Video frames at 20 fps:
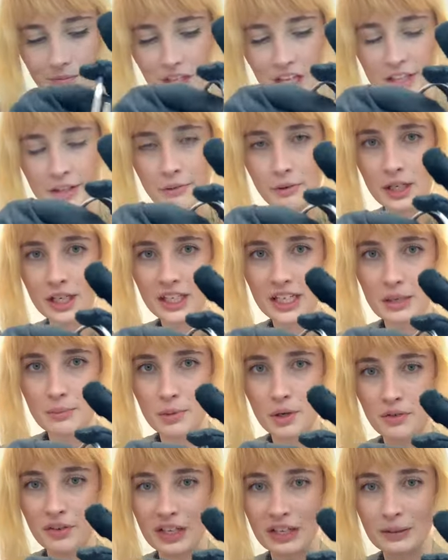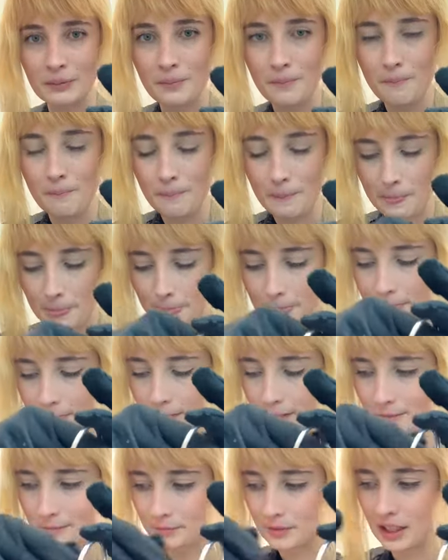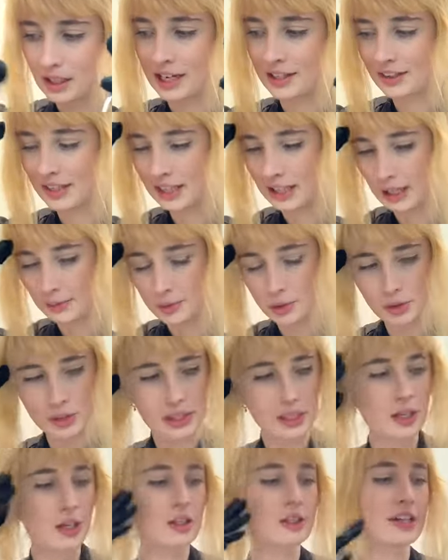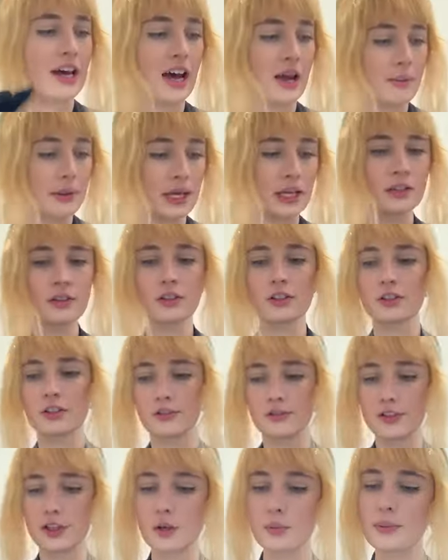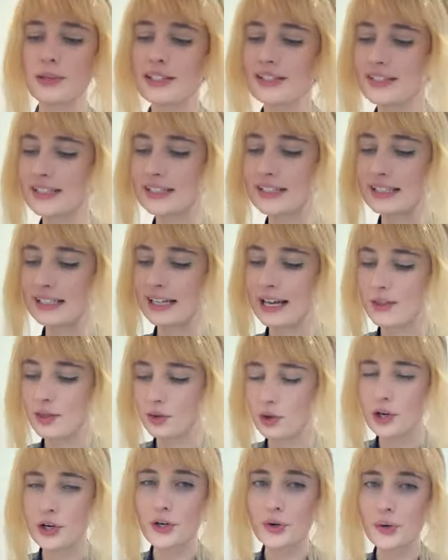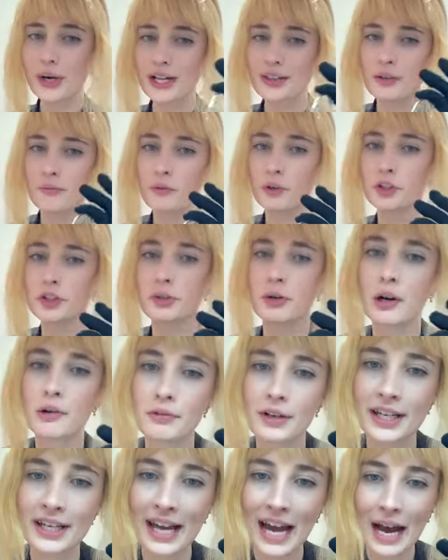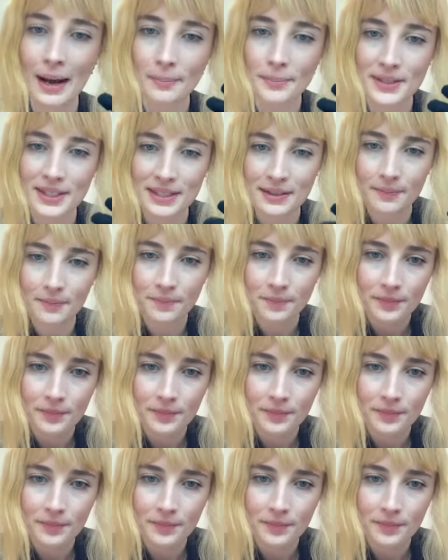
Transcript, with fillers: And then we're gonna keep moving. I think I'm doing good on timing. There's a few pieces to get through and then we'll do our recaps.